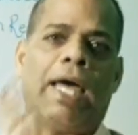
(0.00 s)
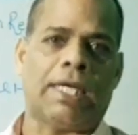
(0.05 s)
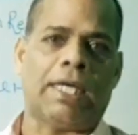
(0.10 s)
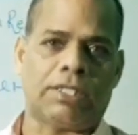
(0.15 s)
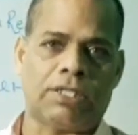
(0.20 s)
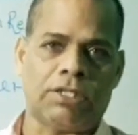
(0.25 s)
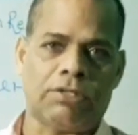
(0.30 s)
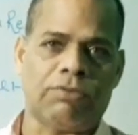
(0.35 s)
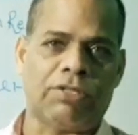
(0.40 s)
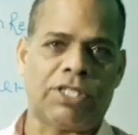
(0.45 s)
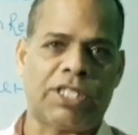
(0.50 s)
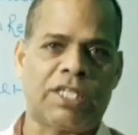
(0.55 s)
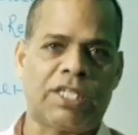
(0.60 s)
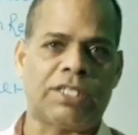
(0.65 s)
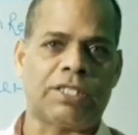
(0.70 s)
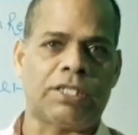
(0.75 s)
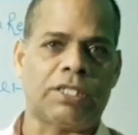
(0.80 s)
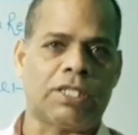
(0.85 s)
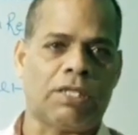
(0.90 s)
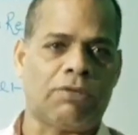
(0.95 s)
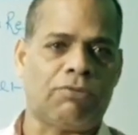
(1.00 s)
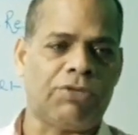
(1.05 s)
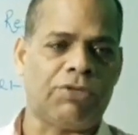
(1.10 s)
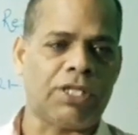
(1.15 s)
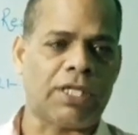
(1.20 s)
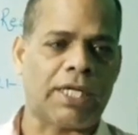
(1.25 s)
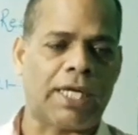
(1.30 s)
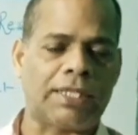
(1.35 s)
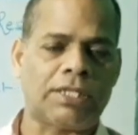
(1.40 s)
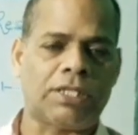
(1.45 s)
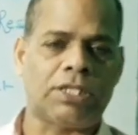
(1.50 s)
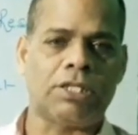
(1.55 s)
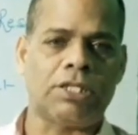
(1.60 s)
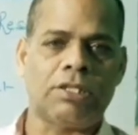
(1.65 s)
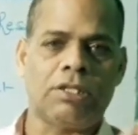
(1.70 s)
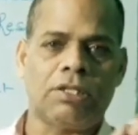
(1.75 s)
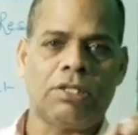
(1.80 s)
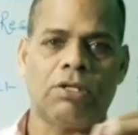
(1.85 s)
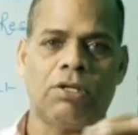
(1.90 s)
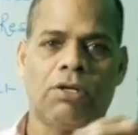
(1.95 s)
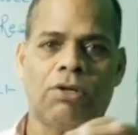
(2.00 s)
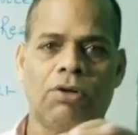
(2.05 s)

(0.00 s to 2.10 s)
acid, whether it is a weak acid